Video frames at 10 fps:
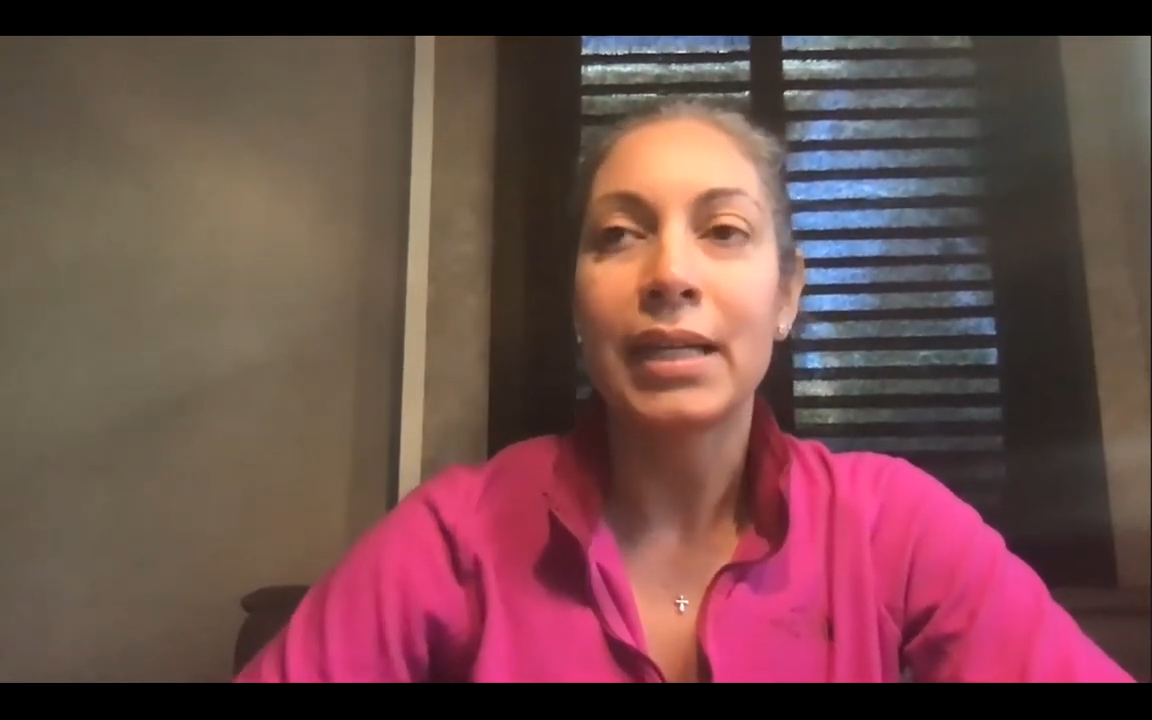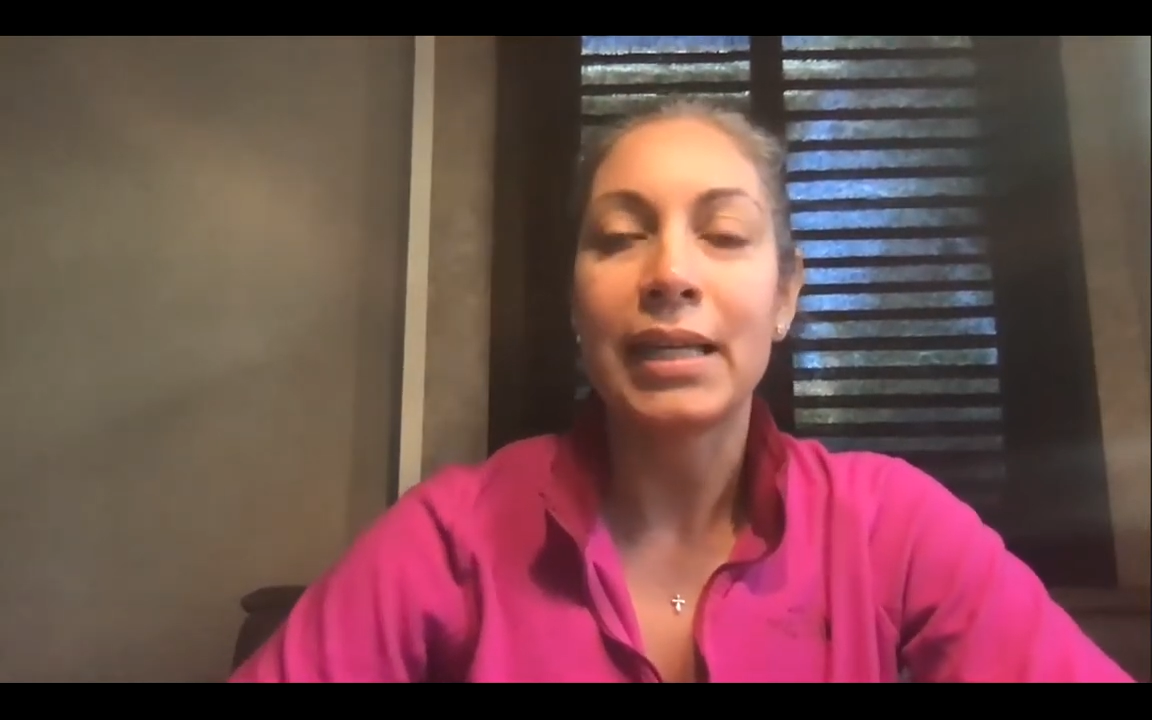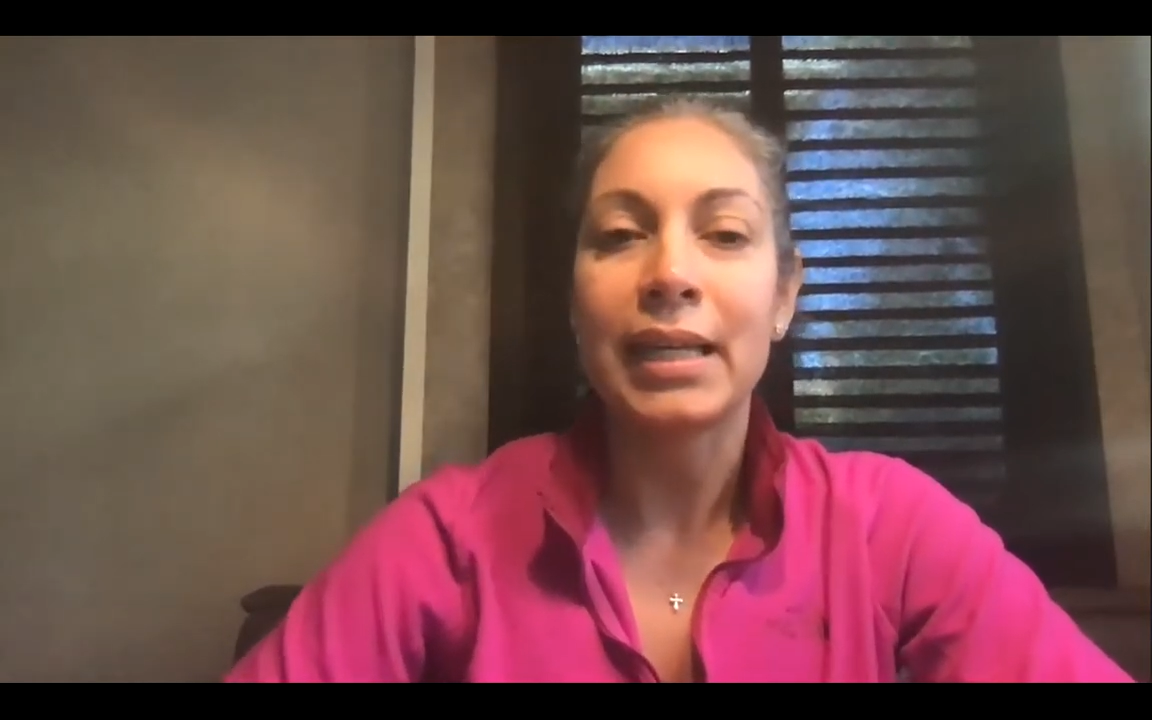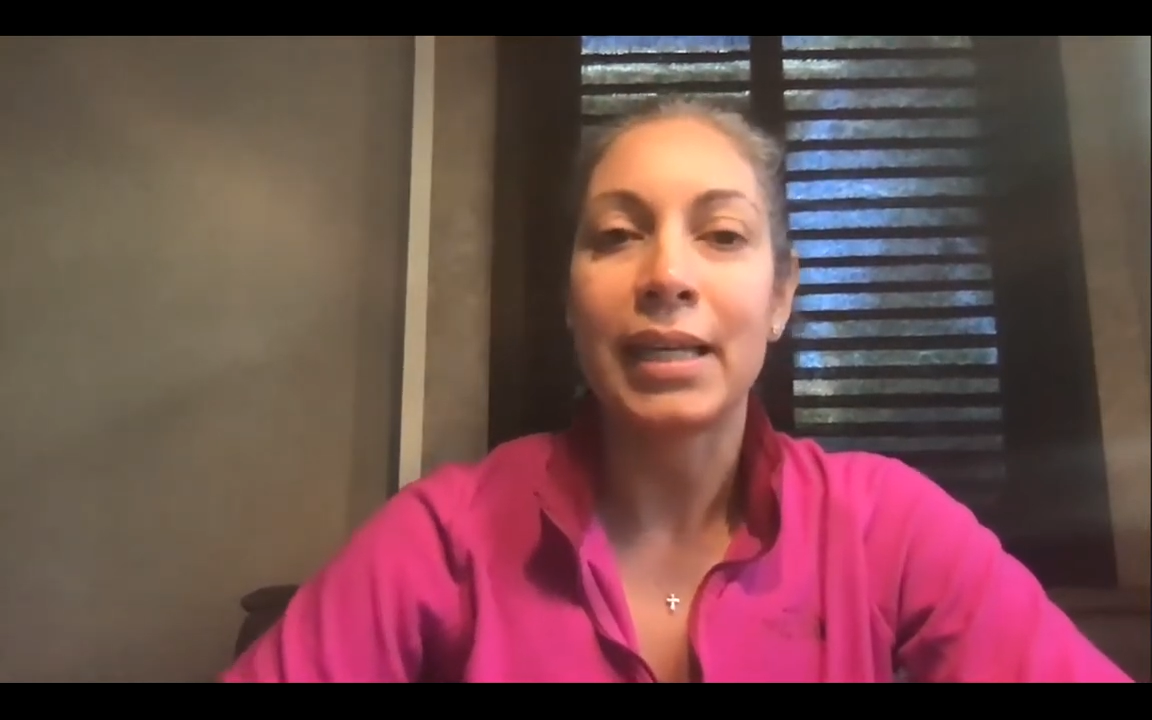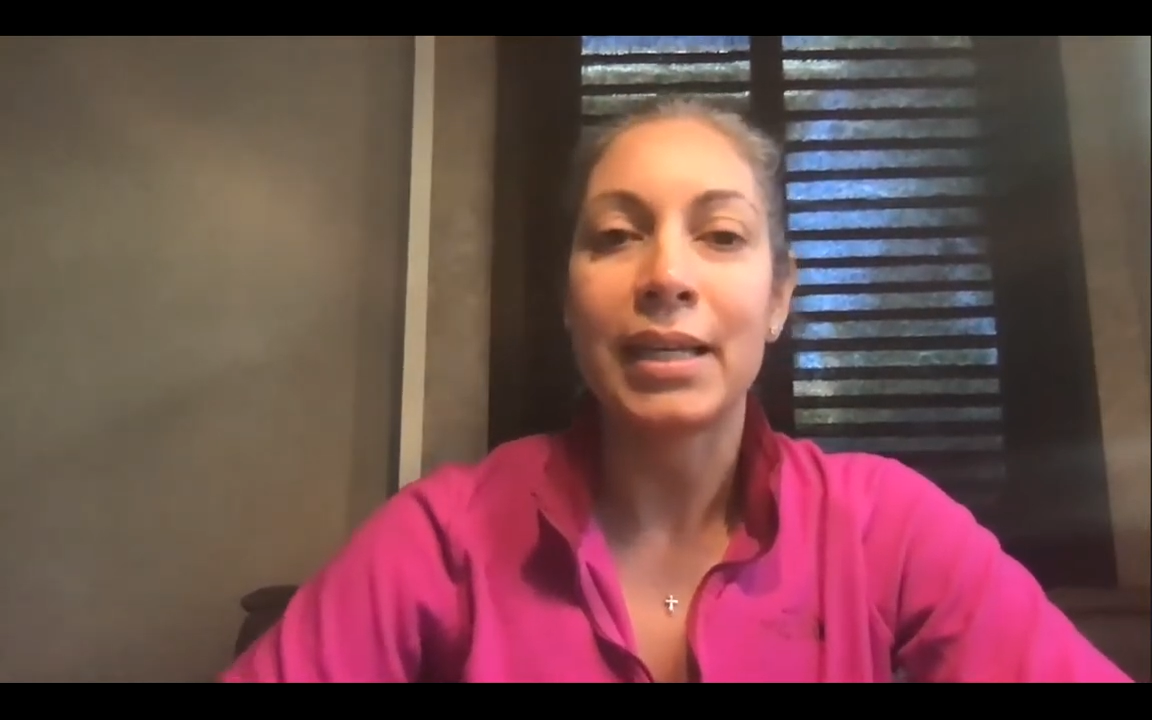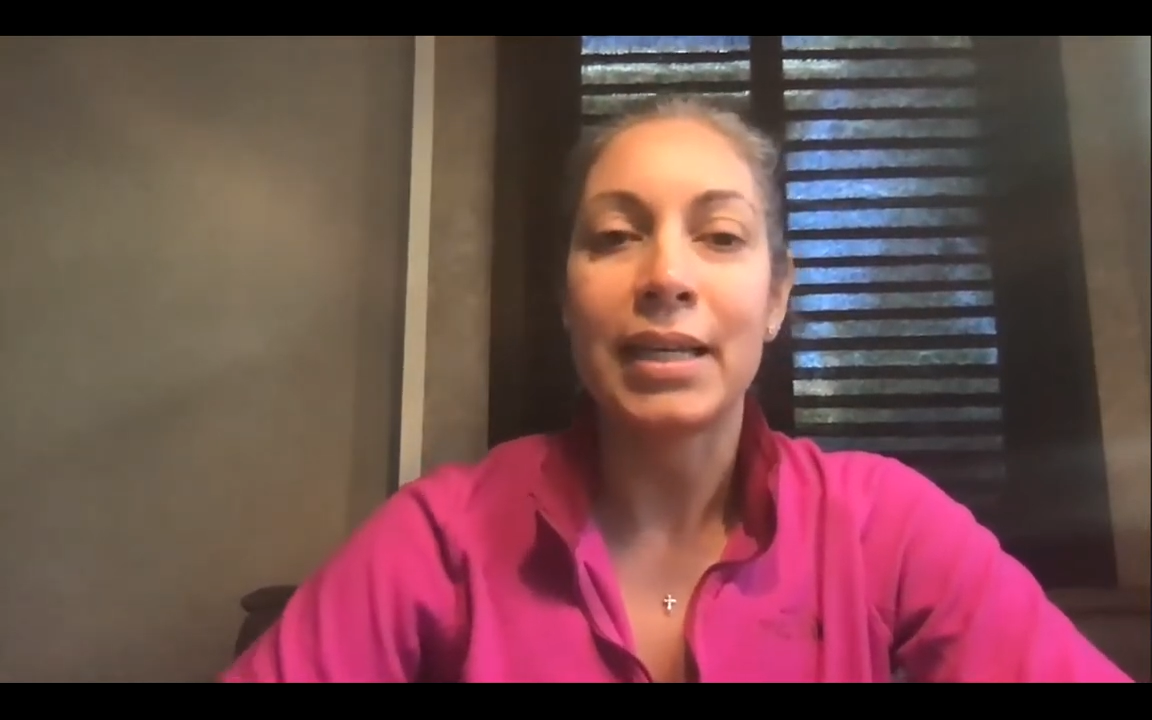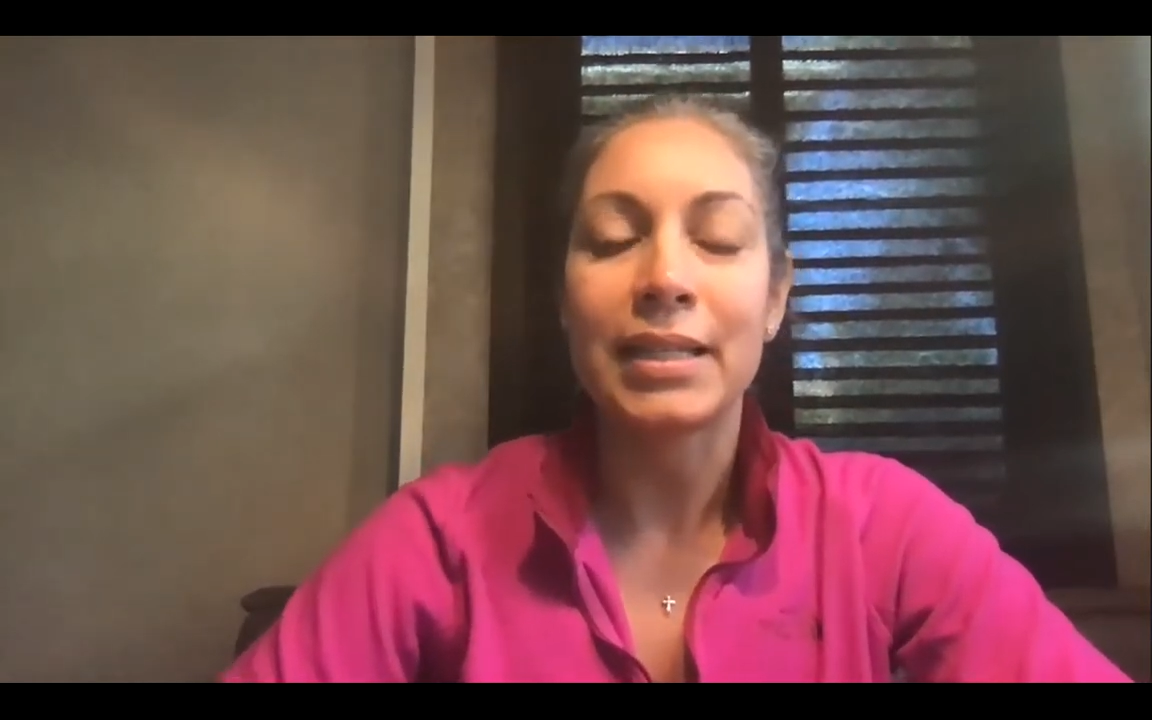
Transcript: in